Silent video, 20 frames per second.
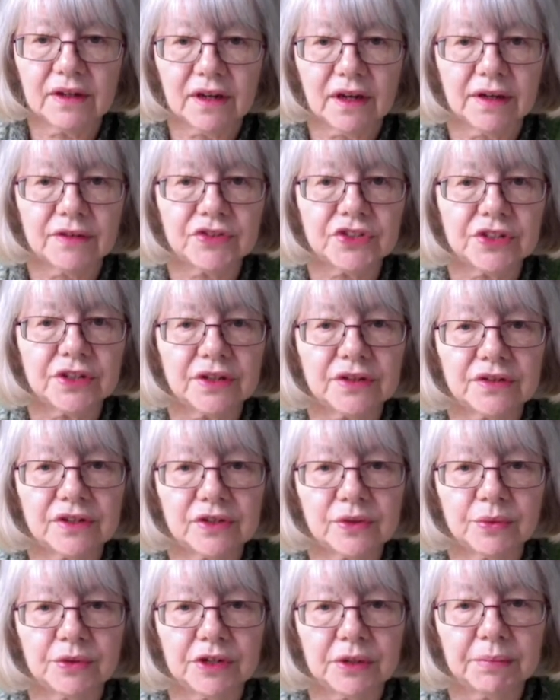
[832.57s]
Life
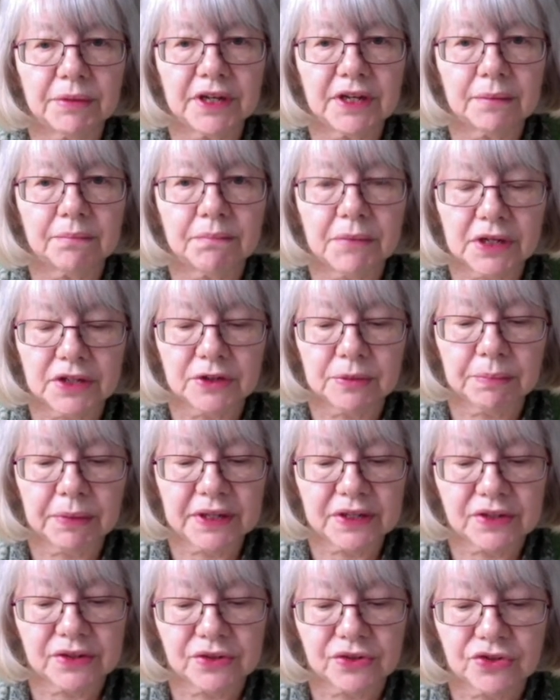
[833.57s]
Chances would have been a much
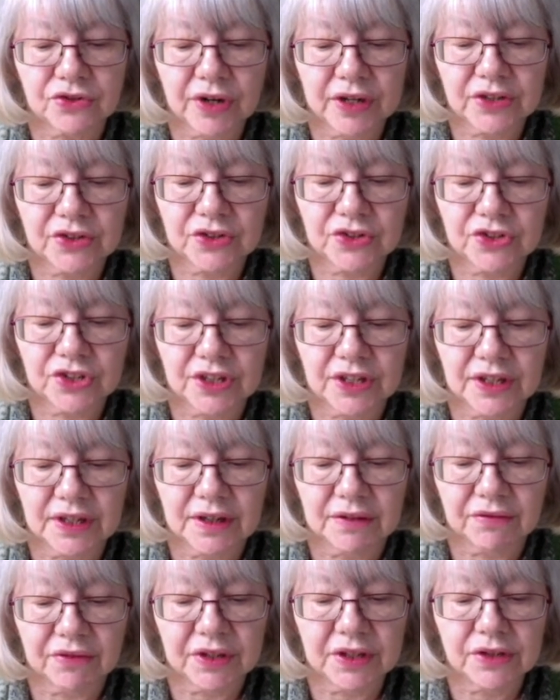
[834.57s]
better strategy
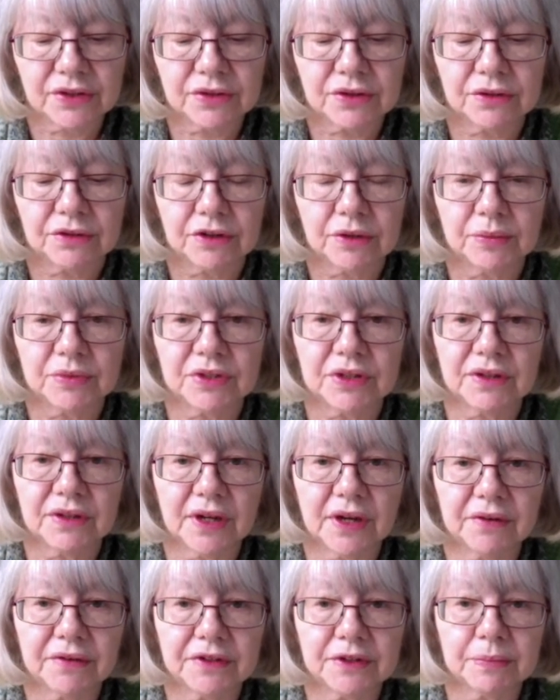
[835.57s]
if these groups and
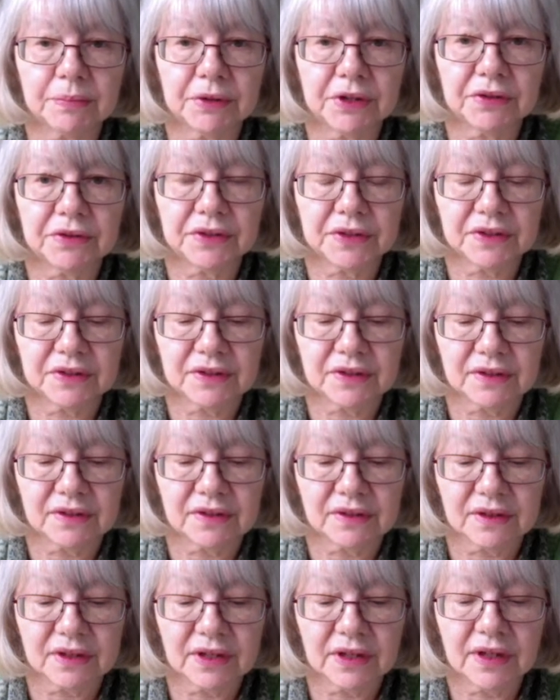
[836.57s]
their
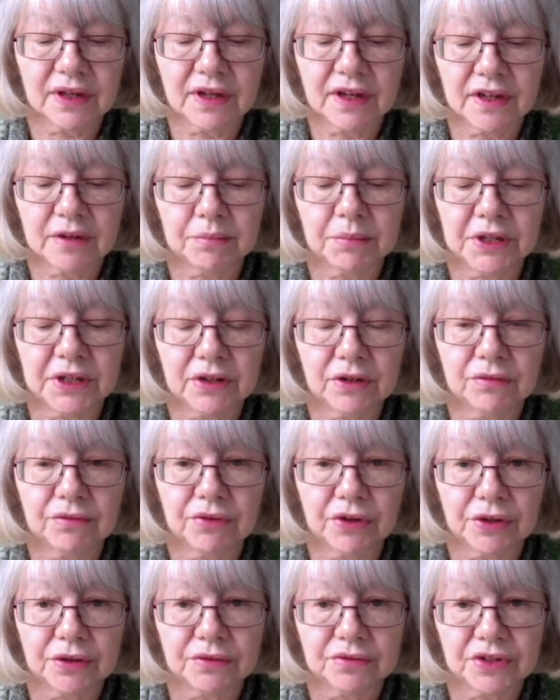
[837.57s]
experiences had been
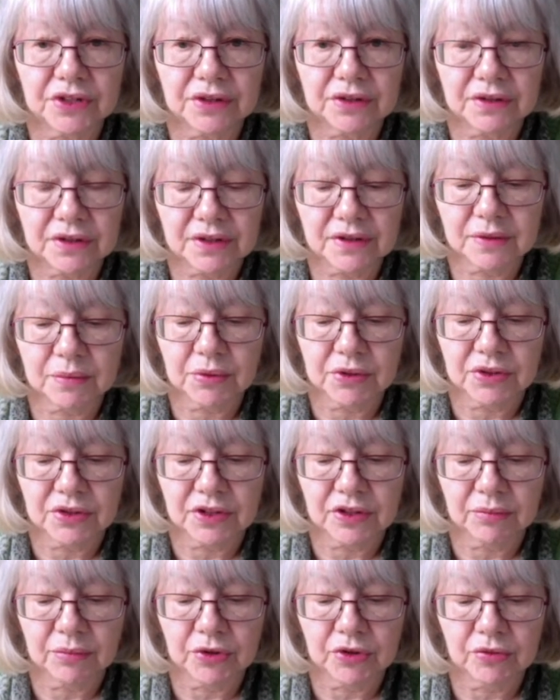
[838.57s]
involved in the
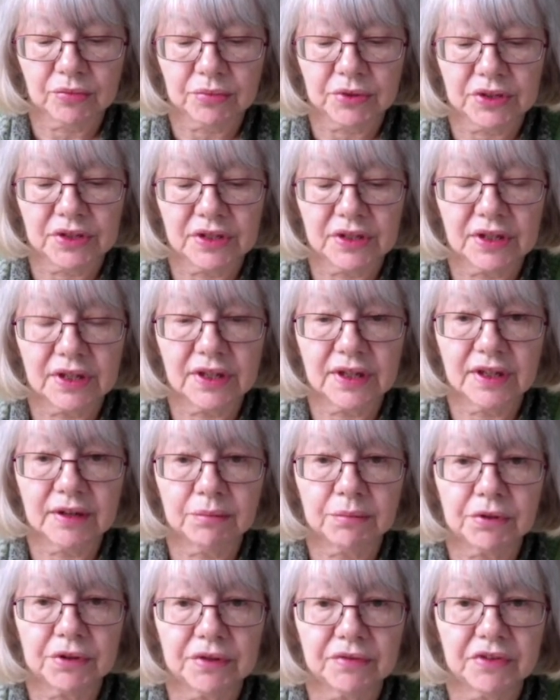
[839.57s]
disability movement
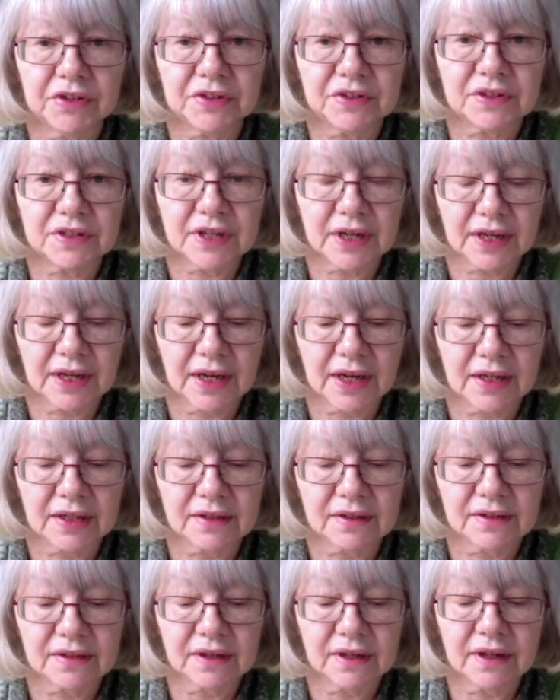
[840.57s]
in previous
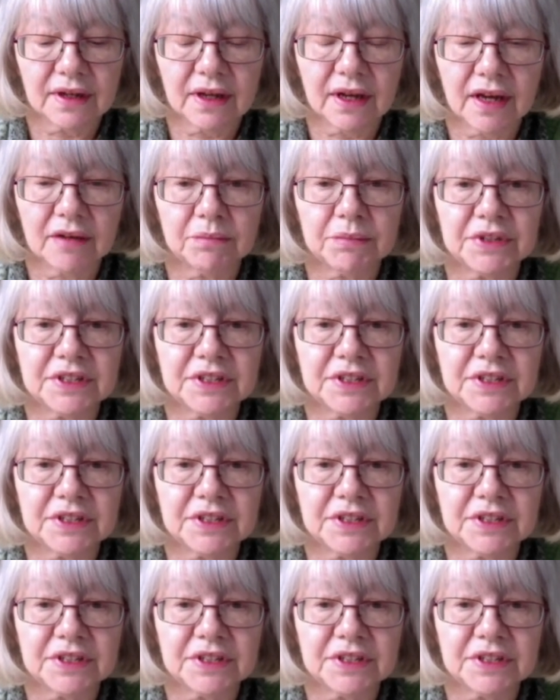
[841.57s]
decades, and